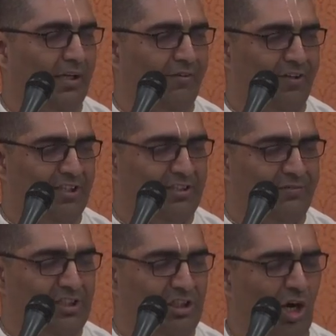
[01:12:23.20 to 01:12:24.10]
If
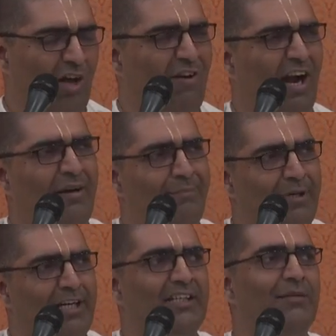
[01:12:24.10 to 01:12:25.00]
there's a lot of
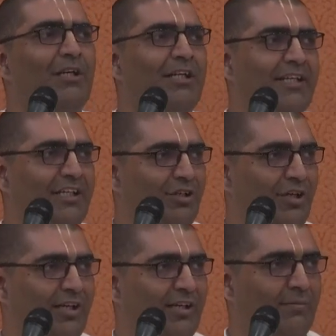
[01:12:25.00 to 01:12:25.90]
unpredictability in your
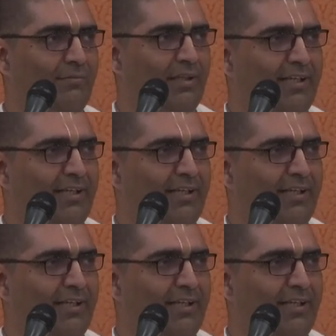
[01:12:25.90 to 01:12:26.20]
income,